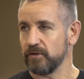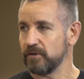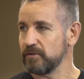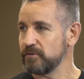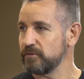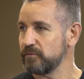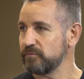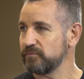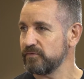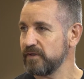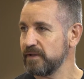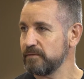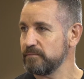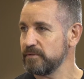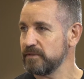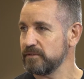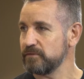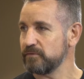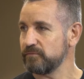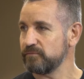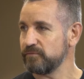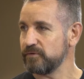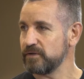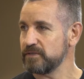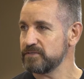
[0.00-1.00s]
your family and
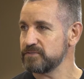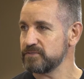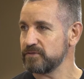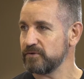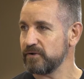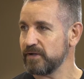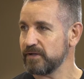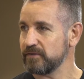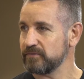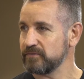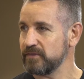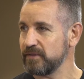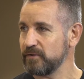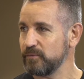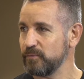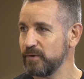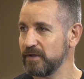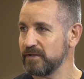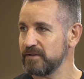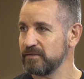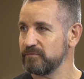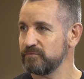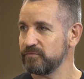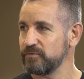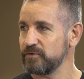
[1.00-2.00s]
your friends are out there
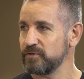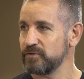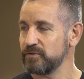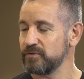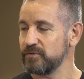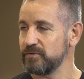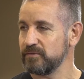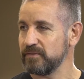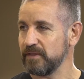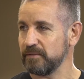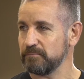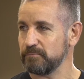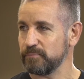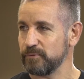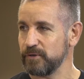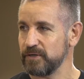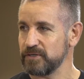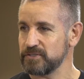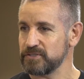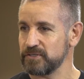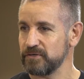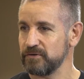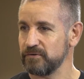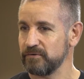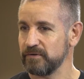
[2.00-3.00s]
waiting for you, and that
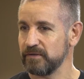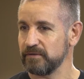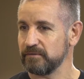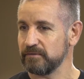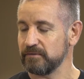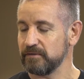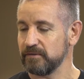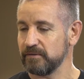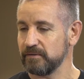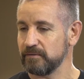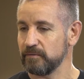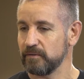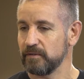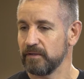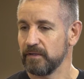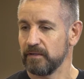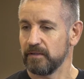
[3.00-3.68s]
pressure, and